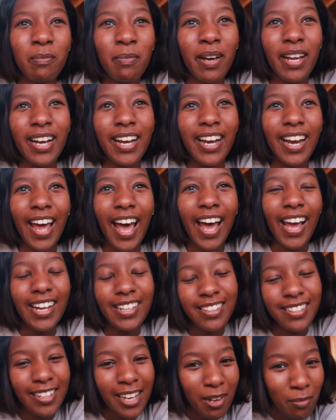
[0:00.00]
but I
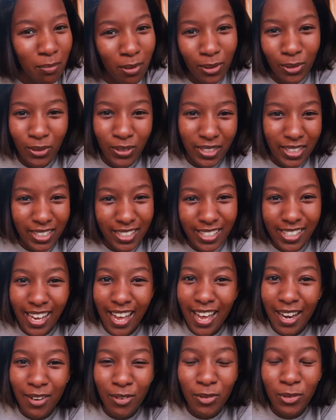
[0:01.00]
didn't upload it
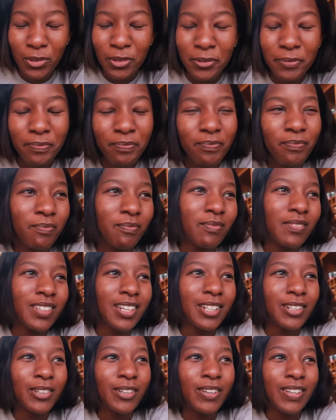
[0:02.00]
at all
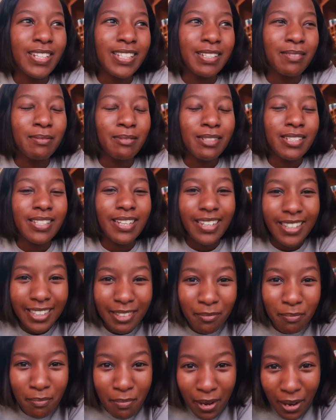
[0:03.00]
because I'm just like
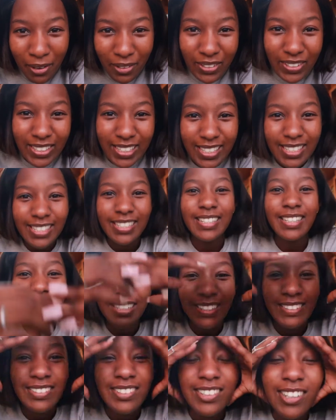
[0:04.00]
embarrassed the
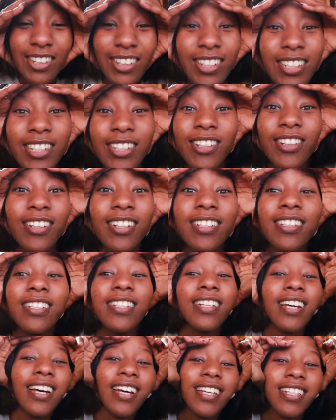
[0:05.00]
girl can't
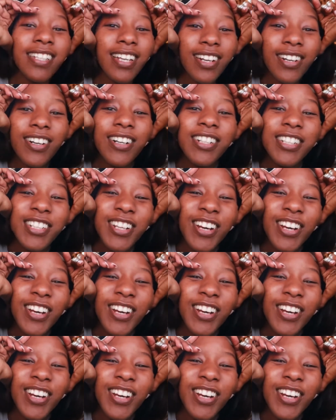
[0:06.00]
dance guys I can't